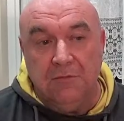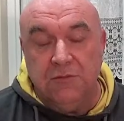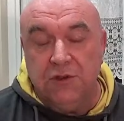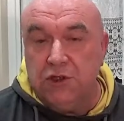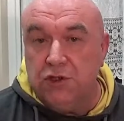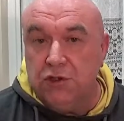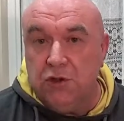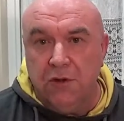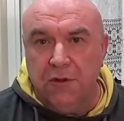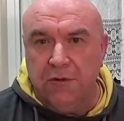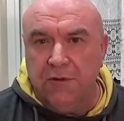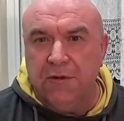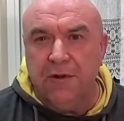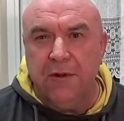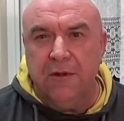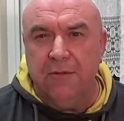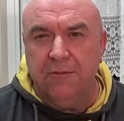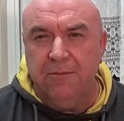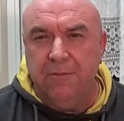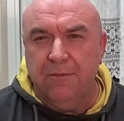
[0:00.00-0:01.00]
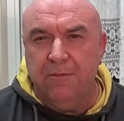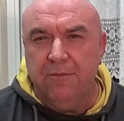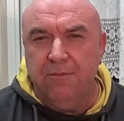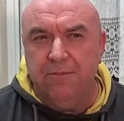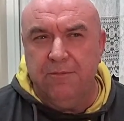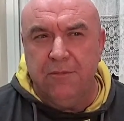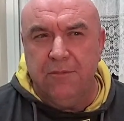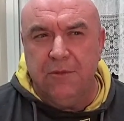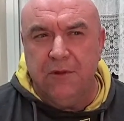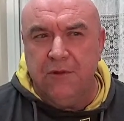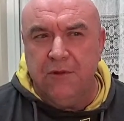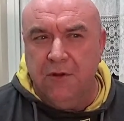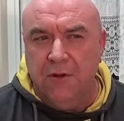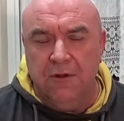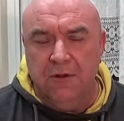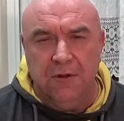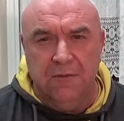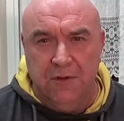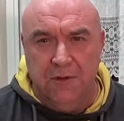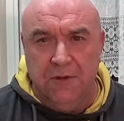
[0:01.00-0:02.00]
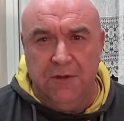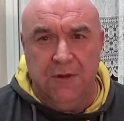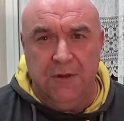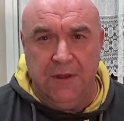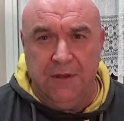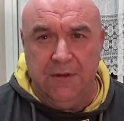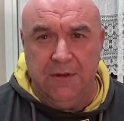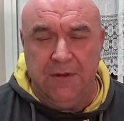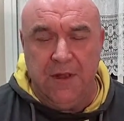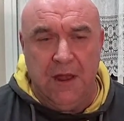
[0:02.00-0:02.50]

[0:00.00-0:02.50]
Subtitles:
sure there's a ton of other things